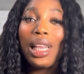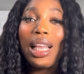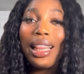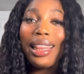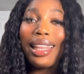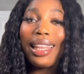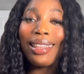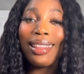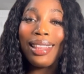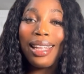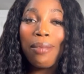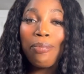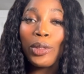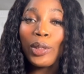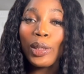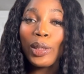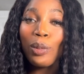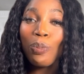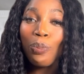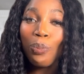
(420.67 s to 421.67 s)
like Lethbridge
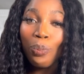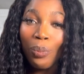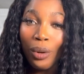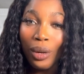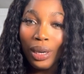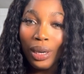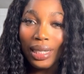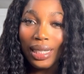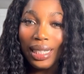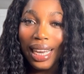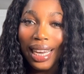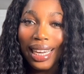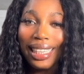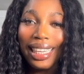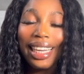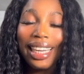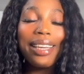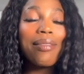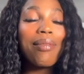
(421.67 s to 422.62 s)
Polytechnic,